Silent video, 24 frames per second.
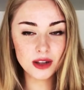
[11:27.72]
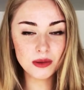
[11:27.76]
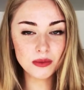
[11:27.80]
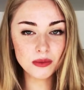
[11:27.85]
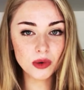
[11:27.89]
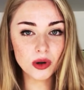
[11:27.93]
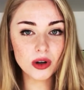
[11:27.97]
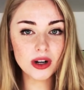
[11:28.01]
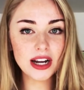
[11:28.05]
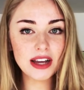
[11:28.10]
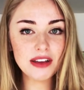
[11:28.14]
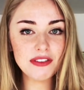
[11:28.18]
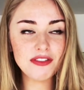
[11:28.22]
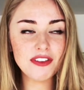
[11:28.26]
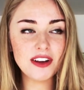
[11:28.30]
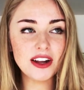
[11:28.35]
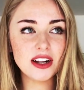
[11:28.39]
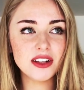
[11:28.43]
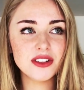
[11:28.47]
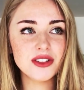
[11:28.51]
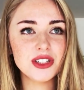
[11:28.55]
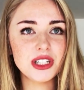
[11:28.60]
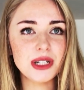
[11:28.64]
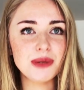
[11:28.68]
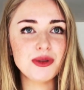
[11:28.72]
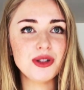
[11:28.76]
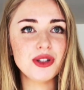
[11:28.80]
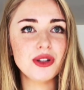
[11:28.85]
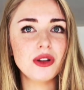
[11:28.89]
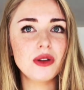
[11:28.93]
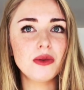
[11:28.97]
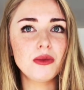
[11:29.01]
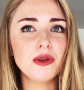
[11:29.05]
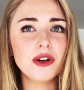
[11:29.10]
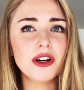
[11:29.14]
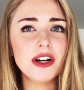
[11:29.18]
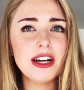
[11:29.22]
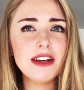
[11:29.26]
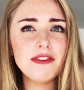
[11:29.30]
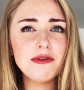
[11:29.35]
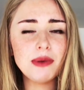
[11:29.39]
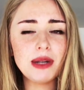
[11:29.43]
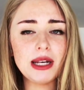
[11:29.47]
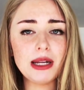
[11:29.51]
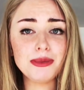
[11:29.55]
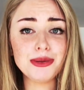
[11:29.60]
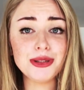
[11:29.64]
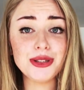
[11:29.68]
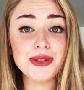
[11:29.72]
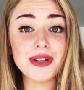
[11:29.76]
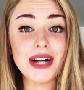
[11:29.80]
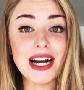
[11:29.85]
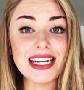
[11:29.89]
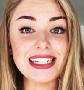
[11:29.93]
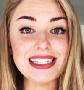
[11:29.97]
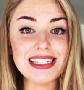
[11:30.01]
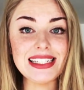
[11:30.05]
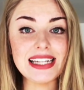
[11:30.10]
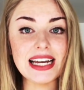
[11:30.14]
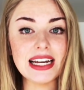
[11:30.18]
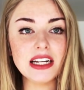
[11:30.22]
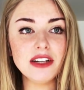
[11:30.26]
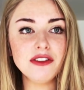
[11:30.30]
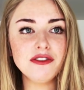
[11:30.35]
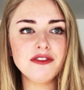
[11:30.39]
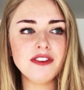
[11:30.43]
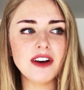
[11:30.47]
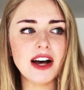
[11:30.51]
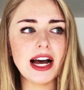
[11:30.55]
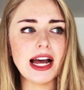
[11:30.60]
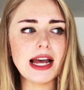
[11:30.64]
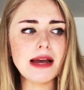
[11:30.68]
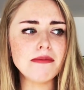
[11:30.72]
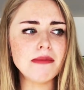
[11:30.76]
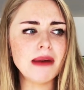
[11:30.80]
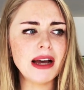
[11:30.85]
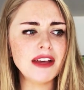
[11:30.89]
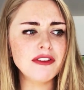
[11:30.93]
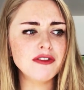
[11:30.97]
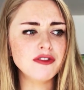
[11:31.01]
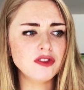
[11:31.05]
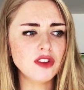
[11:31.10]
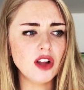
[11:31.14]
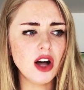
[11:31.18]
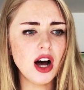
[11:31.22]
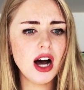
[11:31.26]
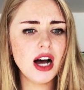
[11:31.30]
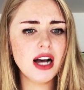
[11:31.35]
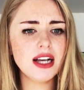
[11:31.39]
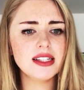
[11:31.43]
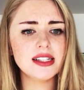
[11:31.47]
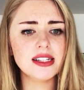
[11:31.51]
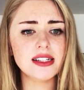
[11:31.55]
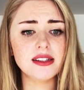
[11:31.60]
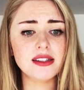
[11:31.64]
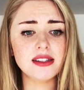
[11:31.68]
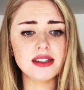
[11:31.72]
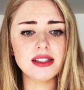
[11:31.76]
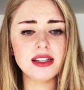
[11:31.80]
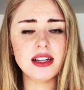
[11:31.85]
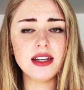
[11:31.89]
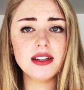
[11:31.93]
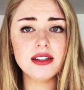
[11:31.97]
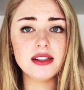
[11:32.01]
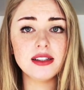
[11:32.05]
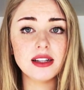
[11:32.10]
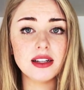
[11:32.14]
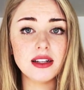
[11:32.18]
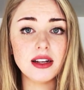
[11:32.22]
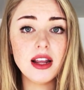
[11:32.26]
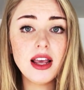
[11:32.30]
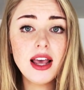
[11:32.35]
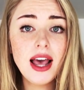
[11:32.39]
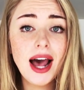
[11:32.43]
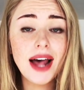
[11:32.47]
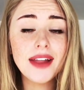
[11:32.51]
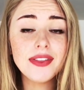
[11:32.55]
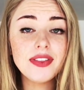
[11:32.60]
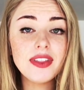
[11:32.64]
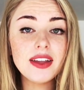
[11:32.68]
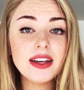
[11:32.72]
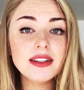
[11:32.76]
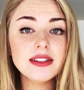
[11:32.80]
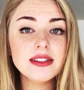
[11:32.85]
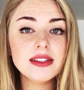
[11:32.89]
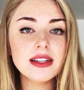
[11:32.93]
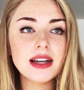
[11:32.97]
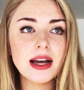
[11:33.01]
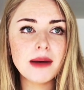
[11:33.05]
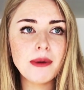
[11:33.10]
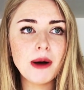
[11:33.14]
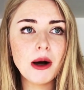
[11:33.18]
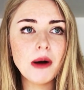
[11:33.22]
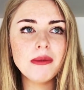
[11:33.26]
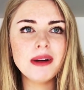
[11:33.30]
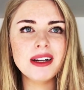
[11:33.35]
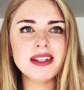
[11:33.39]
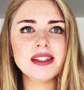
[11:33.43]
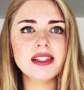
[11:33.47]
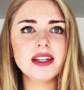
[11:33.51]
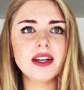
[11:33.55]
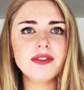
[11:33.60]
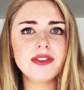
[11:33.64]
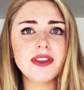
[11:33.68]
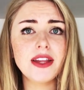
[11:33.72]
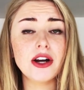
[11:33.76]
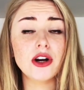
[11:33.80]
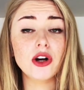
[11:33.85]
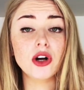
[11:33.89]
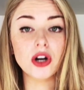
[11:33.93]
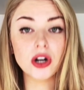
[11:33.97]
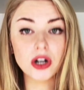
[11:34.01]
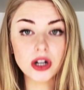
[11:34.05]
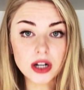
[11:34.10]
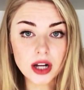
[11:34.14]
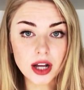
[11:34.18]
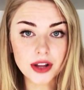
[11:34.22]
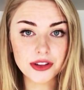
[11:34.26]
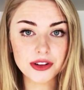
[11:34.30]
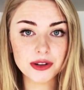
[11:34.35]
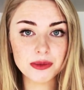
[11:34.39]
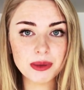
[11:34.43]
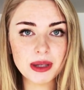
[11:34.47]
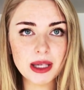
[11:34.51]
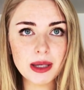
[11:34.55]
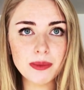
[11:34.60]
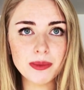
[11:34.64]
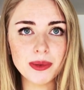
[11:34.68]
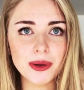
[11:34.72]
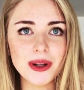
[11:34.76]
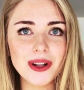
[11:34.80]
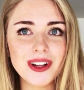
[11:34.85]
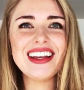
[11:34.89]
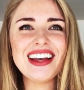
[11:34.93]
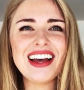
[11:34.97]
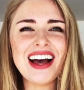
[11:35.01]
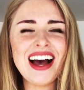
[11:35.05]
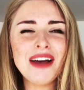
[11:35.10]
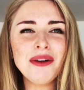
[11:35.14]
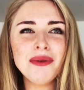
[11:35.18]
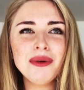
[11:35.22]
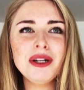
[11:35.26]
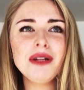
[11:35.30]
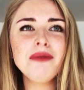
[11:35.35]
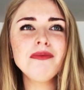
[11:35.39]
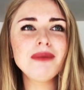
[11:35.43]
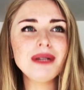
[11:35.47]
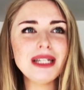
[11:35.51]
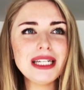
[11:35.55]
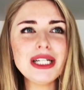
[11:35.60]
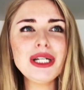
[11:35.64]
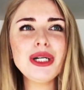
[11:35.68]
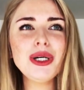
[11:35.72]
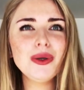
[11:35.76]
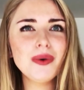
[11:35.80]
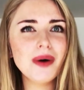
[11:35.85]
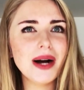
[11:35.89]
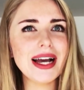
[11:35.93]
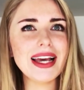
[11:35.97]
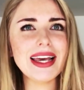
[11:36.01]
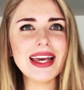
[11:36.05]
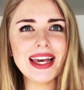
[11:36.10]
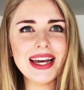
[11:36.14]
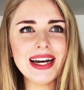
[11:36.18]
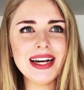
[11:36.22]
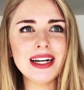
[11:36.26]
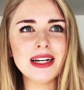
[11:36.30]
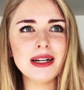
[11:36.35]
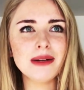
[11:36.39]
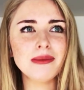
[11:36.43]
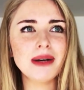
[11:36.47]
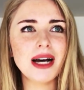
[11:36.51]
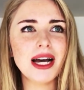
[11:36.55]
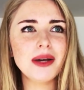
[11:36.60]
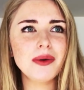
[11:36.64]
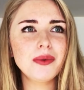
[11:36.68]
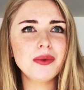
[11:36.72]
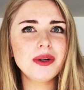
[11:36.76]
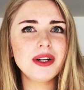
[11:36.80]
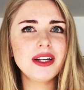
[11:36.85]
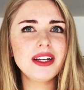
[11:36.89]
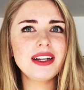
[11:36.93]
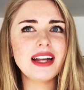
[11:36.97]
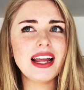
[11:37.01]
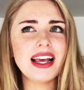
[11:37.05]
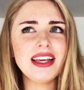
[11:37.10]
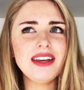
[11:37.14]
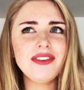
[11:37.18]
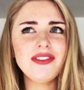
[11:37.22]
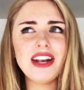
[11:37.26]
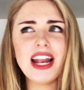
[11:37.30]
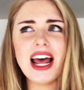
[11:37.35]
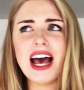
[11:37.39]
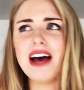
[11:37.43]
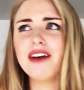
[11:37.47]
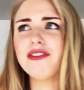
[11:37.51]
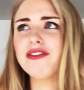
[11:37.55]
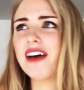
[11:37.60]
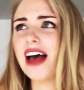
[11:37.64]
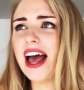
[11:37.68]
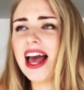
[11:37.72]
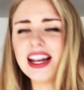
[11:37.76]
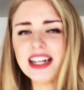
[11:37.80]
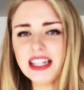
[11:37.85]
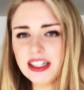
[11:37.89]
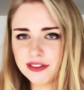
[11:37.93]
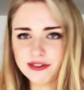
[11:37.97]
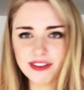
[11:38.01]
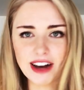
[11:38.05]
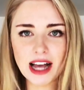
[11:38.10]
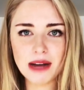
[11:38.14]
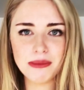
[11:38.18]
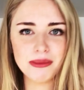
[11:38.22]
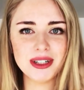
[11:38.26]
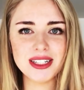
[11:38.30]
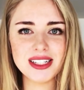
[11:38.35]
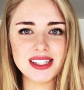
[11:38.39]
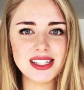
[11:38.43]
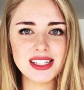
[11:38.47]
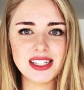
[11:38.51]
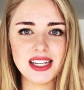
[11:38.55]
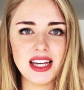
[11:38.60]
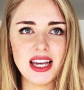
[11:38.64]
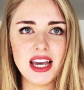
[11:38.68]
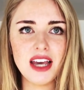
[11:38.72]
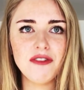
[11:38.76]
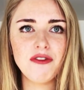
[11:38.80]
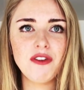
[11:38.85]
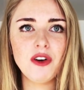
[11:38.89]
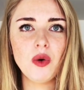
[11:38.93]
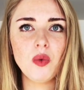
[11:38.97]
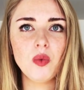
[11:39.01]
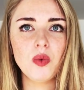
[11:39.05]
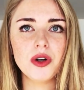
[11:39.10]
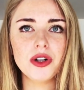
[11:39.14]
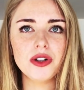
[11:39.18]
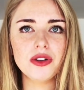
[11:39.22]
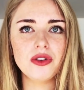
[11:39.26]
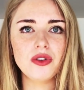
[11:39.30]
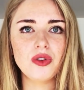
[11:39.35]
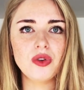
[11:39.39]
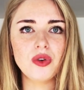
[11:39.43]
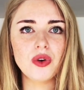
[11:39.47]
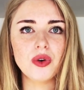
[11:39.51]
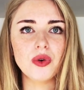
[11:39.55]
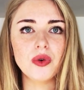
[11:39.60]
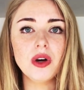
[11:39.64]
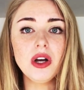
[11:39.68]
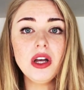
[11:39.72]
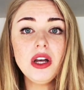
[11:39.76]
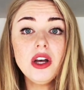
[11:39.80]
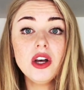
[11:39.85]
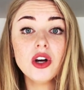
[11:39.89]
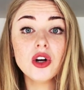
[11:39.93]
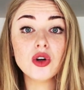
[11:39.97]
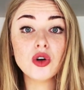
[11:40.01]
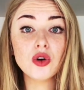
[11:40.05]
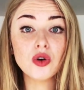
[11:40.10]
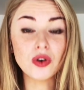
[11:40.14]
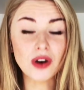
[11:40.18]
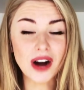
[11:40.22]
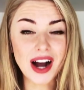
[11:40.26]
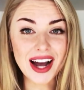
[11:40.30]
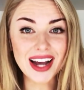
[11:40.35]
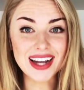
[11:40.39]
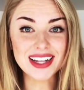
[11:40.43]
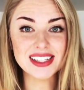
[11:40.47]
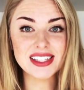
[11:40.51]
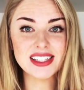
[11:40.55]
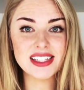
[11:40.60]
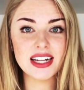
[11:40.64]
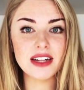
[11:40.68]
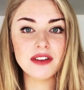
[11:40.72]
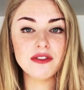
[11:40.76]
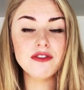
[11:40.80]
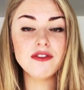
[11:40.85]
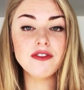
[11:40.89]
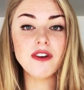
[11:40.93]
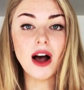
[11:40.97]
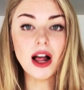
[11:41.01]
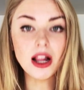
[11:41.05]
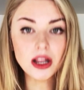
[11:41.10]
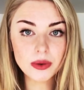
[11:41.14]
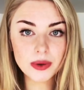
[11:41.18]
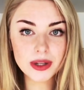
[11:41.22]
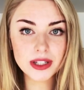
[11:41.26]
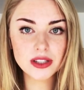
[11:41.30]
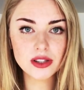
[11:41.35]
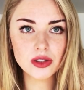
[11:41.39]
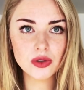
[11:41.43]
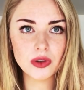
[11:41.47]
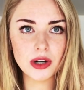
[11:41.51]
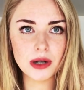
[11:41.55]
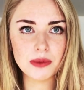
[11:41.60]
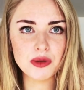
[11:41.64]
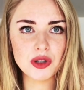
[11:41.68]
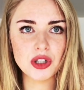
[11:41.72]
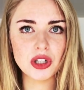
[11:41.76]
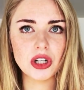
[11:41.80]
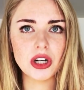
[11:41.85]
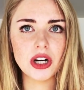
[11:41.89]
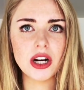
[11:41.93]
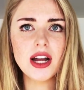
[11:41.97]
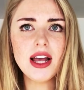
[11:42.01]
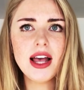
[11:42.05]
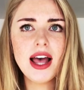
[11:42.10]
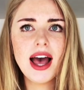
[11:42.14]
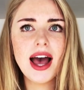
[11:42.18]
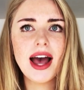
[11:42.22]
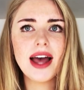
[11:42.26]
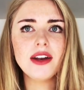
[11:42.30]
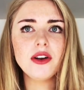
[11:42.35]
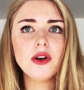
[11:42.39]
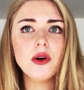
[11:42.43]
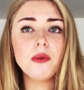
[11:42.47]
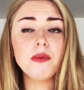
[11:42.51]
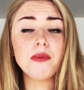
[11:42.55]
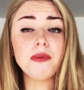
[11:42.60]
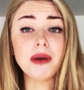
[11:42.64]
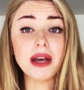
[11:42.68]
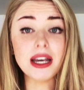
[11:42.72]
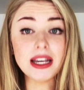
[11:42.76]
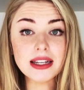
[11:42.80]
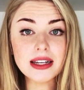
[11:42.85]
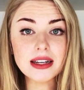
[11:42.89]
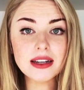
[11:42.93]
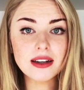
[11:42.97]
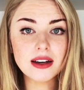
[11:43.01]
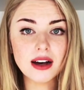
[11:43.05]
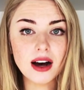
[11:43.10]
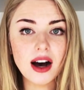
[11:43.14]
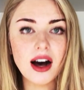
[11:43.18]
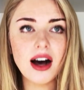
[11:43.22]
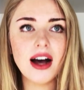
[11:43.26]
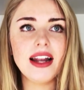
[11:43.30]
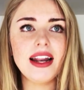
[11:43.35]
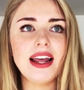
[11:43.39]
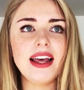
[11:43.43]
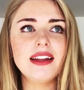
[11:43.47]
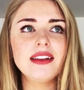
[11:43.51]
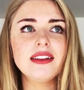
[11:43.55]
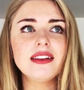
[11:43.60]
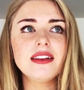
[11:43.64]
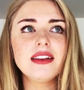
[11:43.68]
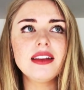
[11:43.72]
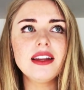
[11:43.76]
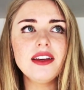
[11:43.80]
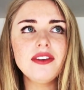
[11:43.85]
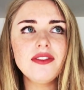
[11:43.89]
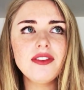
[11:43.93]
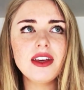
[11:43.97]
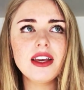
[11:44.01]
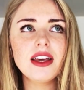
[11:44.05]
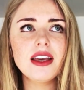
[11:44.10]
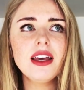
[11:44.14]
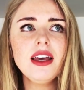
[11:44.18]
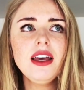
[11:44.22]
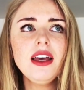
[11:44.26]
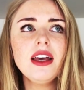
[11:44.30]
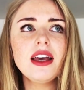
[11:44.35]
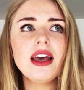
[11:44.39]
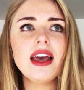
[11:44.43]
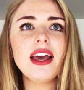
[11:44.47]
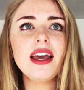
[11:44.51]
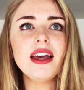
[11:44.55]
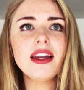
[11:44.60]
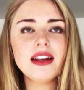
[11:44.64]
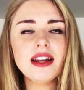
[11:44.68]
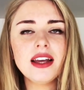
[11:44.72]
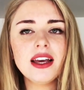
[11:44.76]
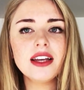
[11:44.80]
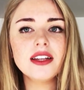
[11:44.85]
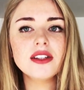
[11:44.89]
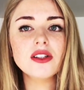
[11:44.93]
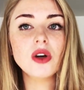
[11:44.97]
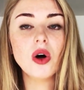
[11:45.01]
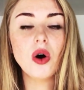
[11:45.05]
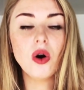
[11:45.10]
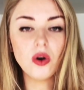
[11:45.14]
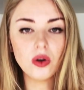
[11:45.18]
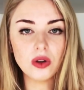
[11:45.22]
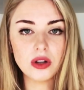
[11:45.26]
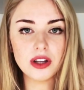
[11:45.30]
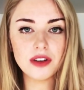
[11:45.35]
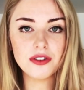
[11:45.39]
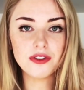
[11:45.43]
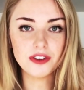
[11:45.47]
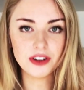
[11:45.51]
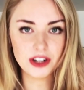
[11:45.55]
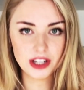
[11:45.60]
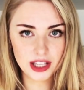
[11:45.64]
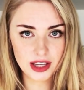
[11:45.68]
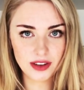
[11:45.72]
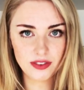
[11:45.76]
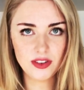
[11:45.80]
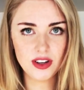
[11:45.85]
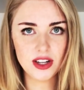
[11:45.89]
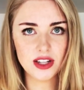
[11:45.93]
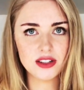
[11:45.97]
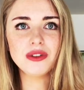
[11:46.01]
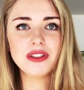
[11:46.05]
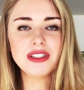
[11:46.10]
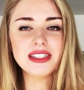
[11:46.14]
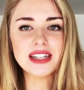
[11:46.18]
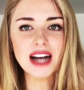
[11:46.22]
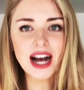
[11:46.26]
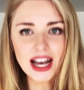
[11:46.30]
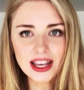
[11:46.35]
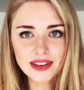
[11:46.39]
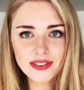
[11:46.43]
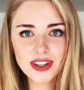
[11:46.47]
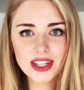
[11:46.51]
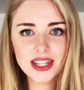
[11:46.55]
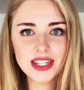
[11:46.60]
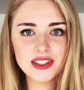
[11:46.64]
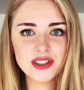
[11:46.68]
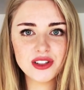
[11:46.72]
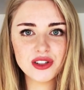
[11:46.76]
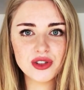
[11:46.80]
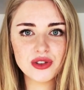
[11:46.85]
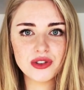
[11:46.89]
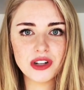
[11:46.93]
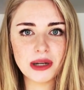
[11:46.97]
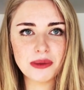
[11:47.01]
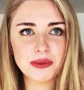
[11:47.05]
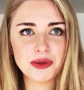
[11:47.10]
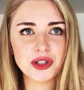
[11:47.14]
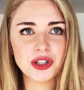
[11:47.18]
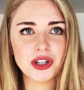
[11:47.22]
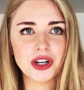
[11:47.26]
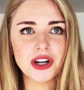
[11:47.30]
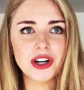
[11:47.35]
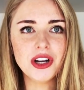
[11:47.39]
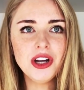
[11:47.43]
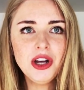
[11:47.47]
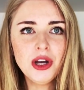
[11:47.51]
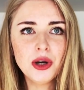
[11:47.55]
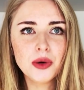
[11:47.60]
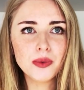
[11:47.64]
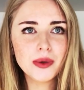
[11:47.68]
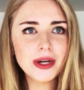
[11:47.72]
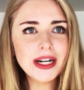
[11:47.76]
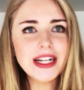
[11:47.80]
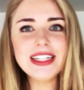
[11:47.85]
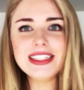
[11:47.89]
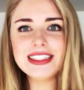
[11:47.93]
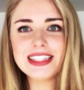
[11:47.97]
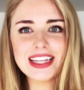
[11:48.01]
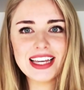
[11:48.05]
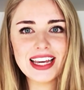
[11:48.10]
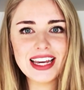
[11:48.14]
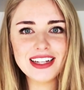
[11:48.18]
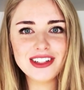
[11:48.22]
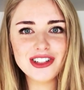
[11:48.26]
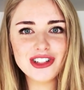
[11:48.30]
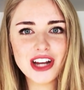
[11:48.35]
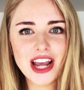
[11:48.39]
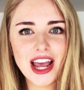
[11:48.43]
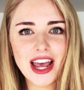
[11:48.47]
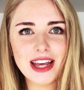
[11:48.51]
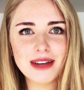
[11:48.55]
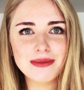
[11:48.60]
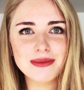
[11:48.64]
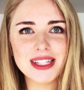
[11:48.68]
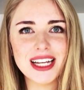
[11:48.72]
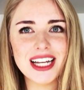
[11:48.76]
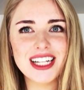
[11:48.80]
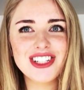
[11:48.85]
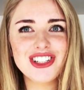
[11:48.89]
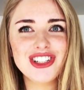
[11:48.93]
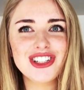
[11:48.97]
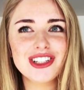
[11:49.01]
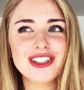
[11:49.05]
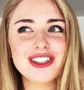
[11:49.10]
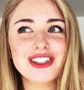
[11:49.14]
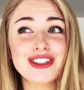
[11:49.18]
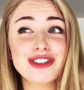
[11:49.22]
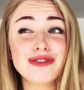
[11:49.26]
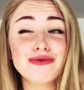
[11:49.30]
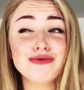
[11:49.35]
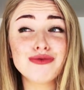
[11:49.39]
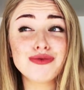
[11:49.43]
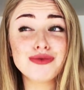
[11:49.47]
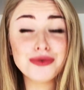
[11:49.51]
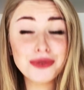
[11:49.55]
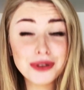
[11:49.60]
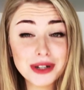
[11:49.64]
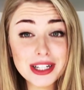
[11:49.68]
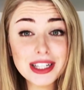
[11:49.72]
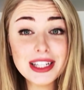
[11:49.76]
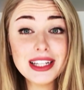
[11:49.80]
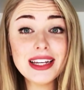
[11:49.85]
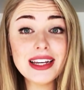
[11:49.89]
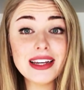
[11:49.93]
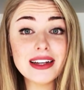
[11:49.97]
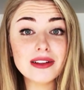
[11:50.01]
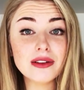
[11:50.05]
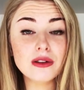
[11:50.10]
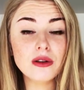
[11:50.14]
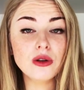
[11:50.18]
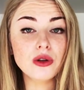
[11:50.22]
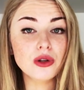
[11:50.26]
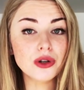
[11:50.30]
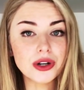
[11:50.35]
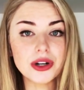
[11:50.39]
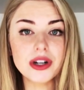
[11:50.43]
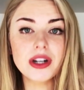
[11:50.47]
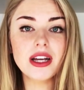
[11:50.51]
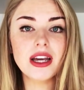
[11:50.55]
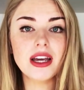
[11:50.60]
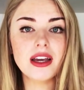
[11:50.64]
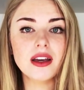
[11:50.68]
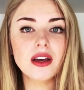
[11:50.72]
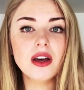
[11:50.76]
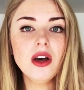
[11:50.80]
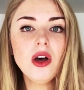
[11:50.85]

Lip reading: more I fed on scripture, the more I've been able to identify my flaws and sins and things about myself that hurt other people. I wouldn't be who I am. I wouldn't even have any vibrancy if it weren't through Christ and following scripture and obeying God and living in his holy forgiveness, diving into scripture, reading the King James, and just really learning,